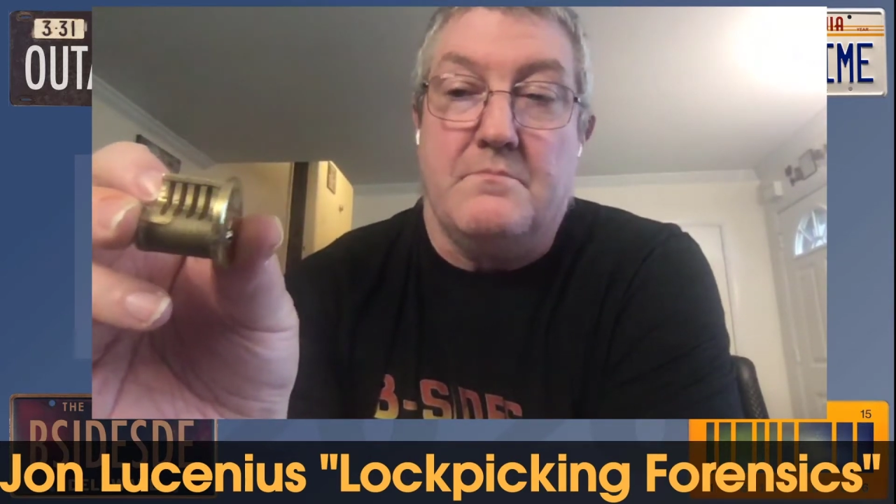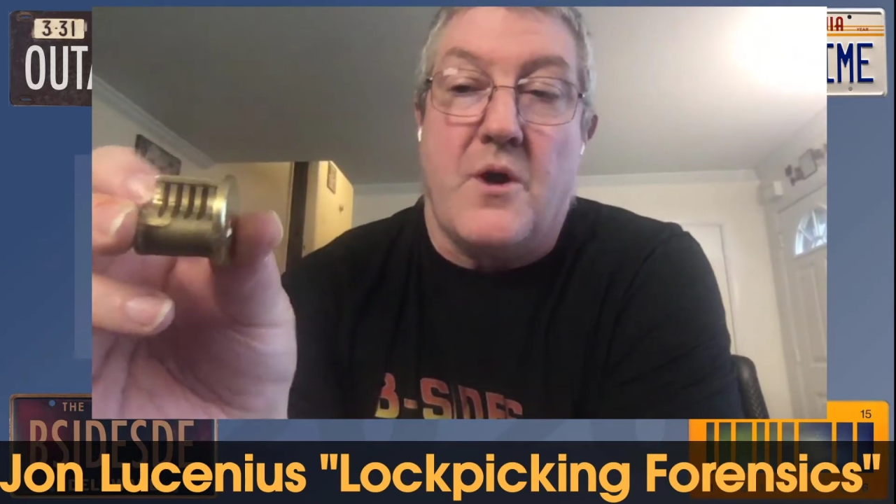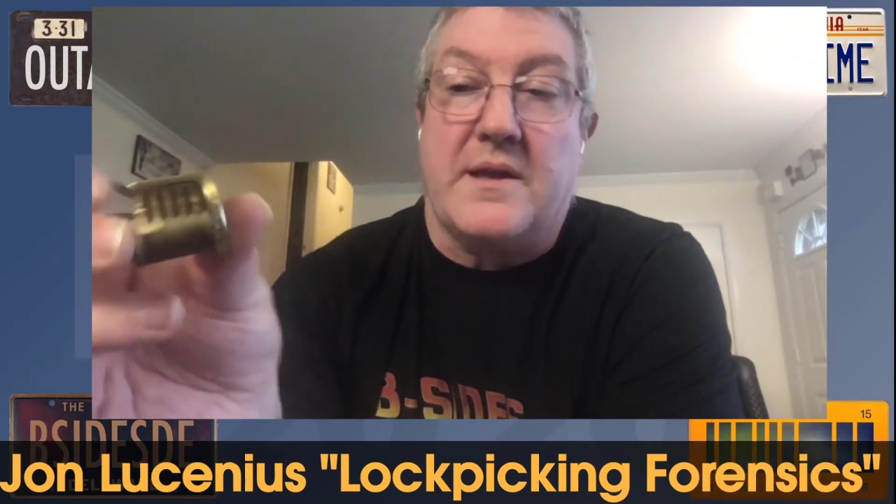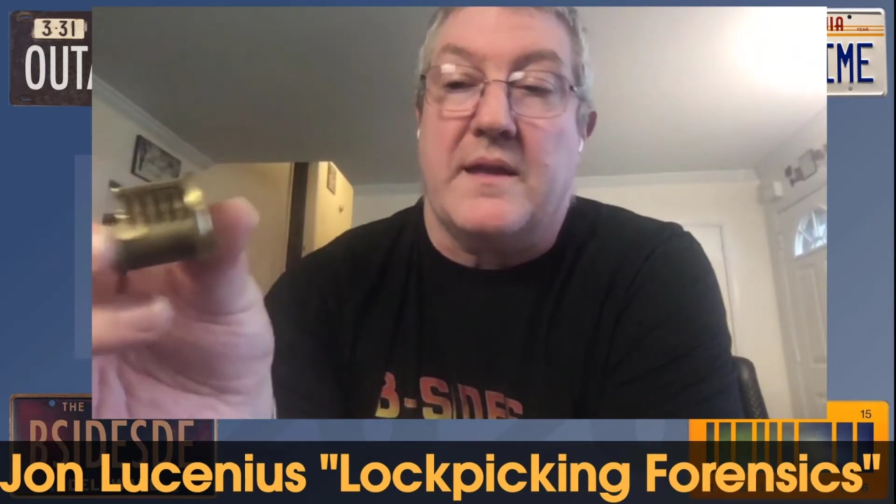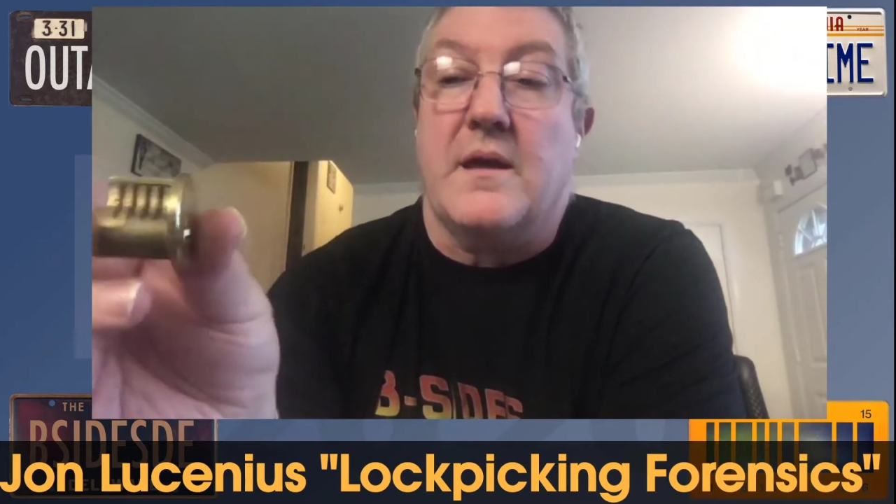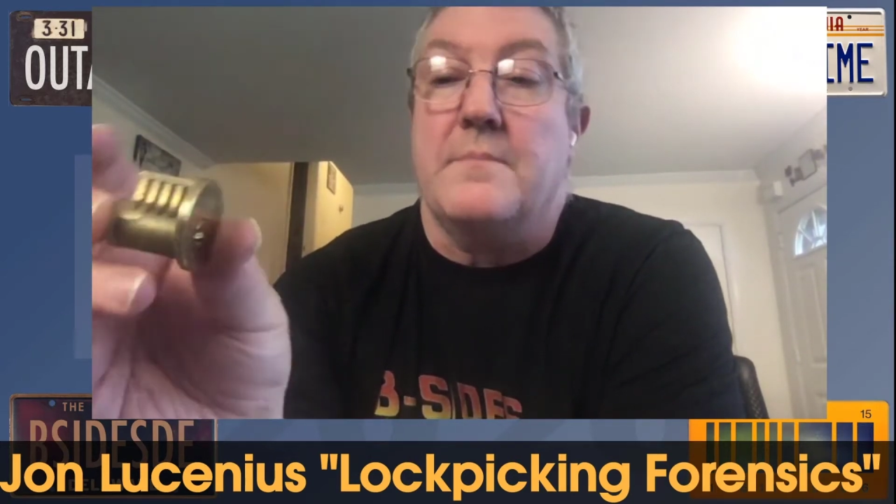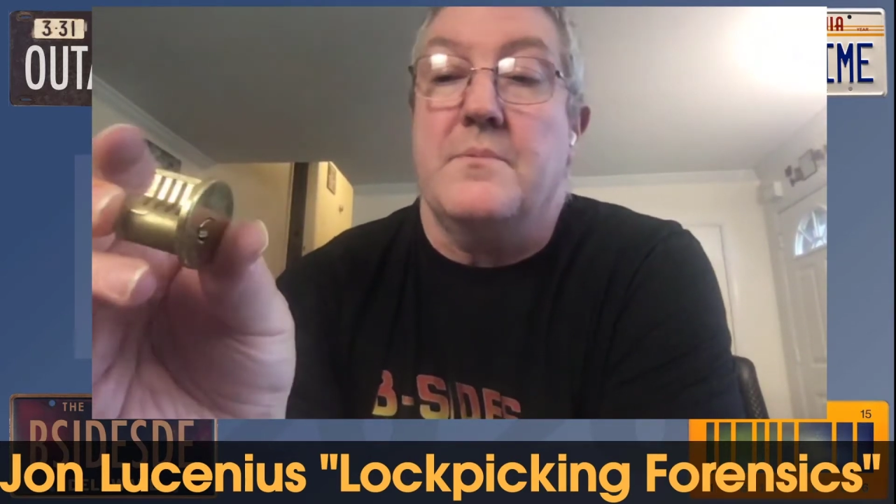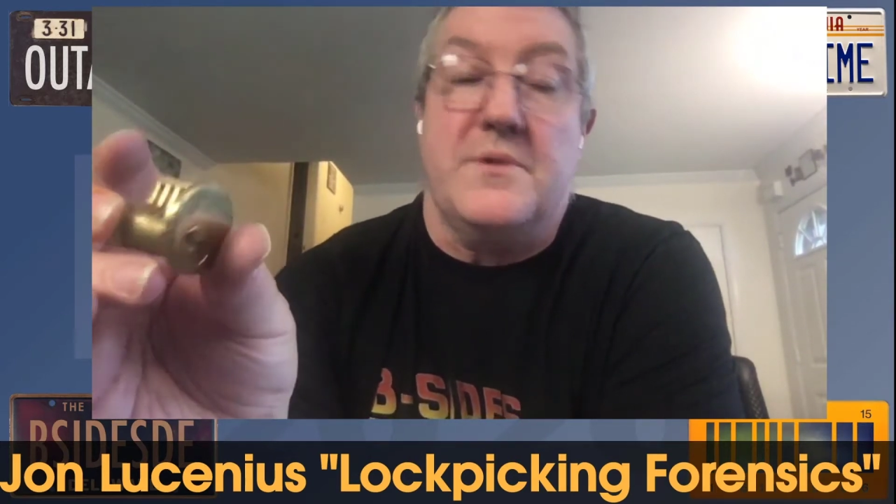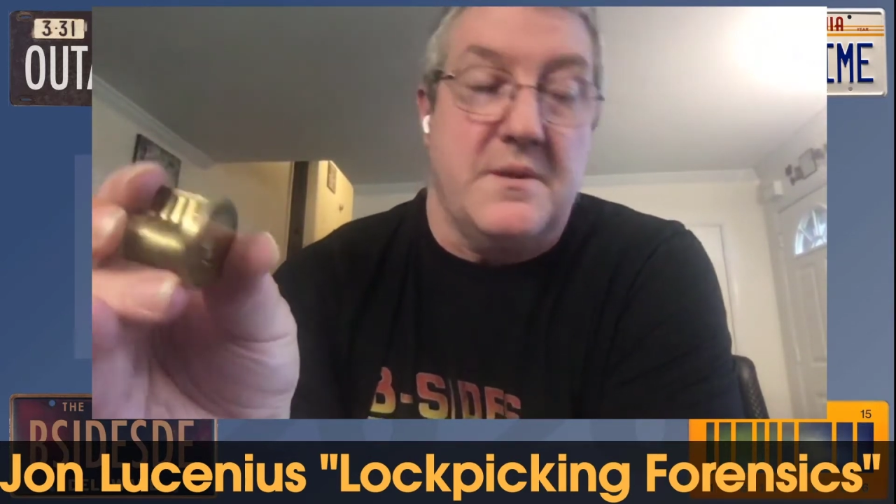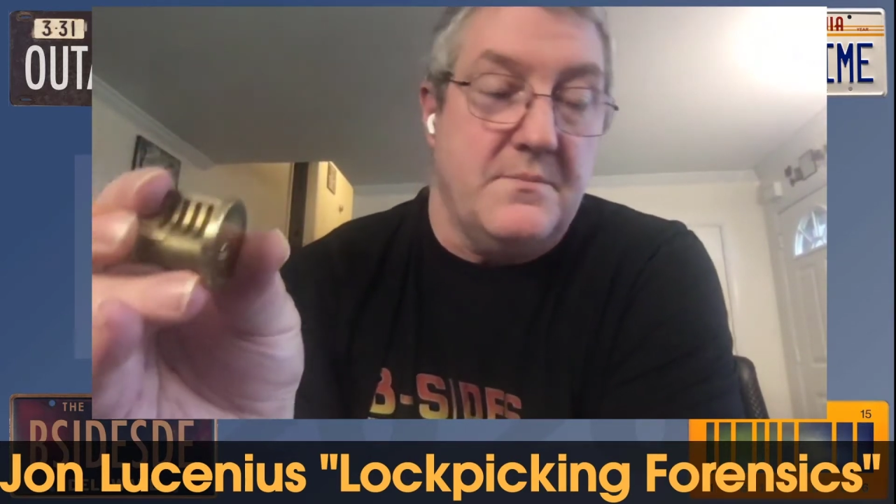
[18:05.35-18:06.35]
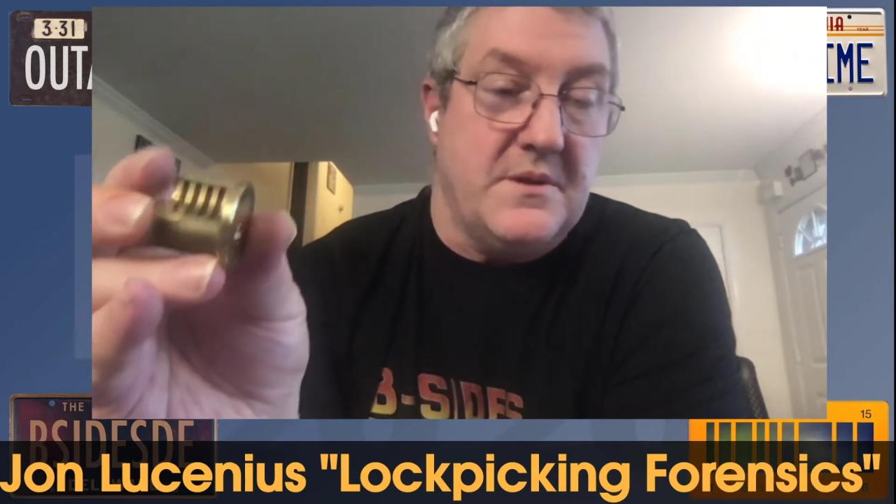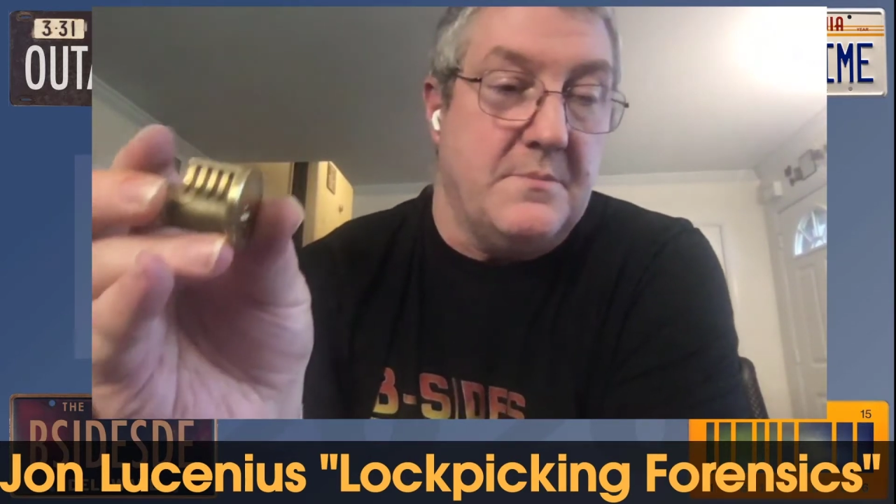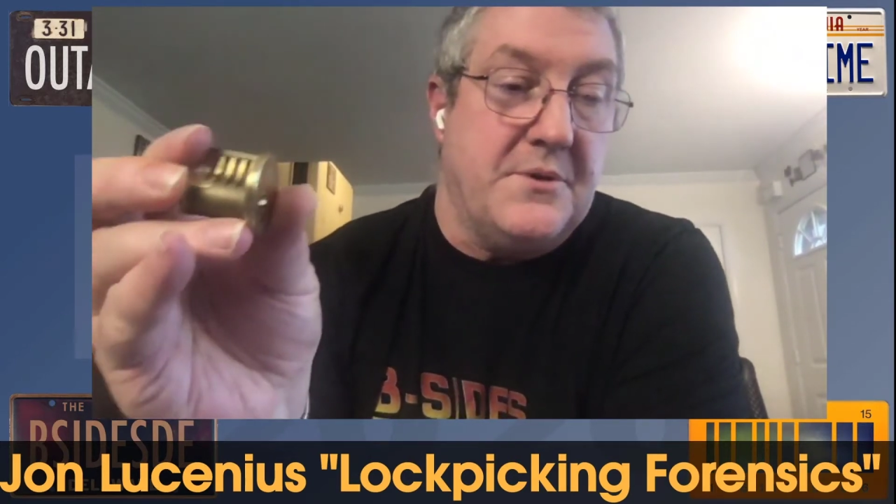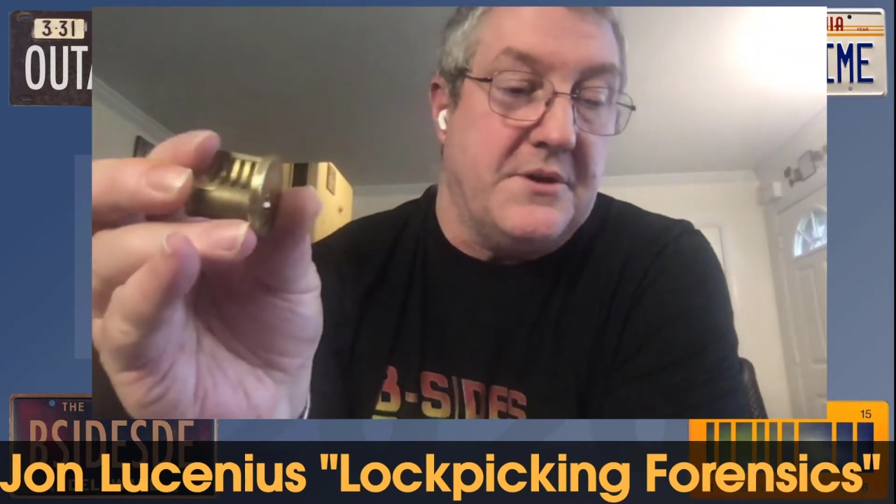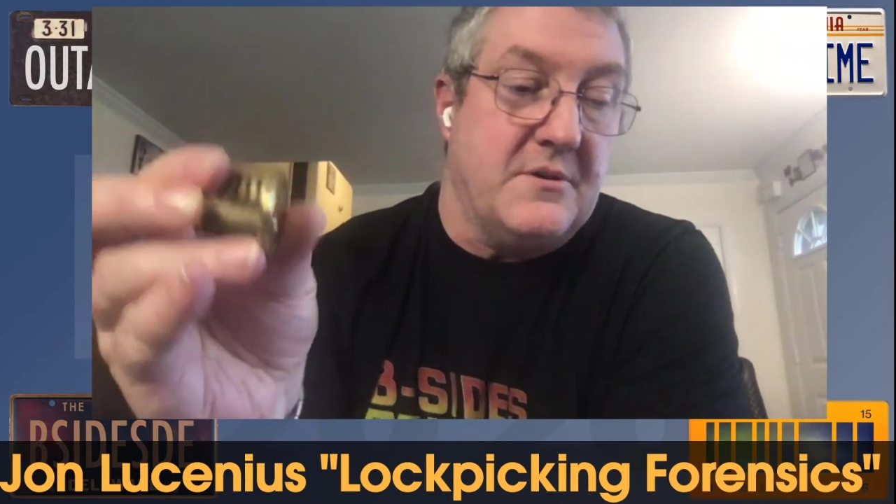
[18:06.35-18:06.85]
marking up when you
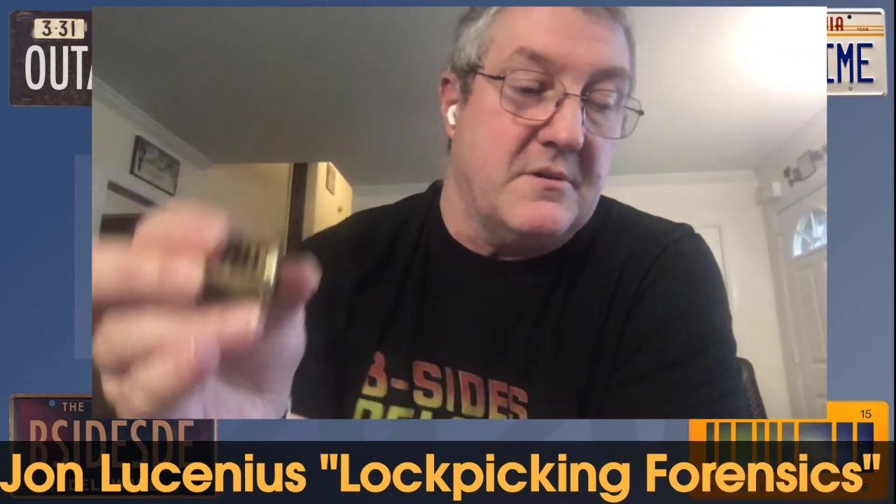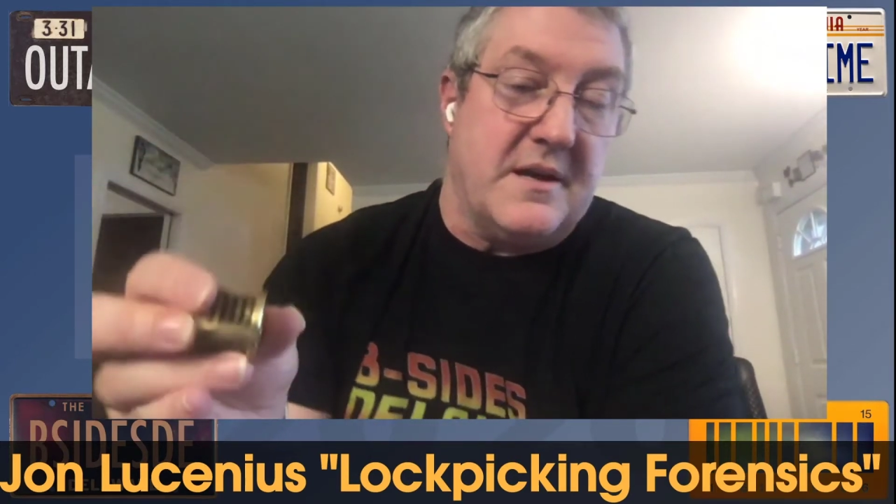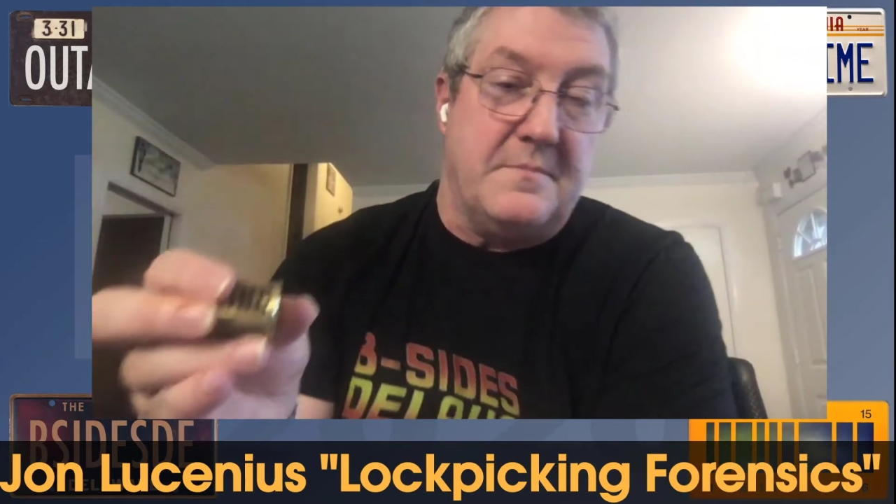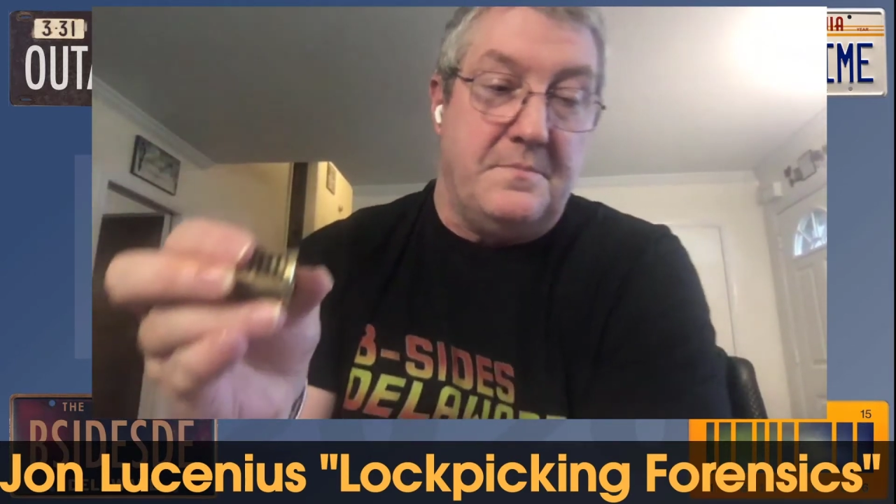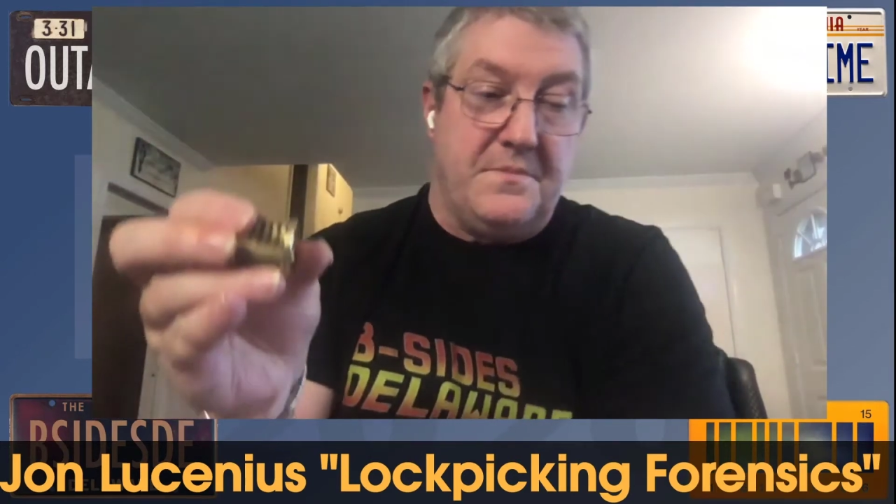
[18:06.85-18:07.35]
put your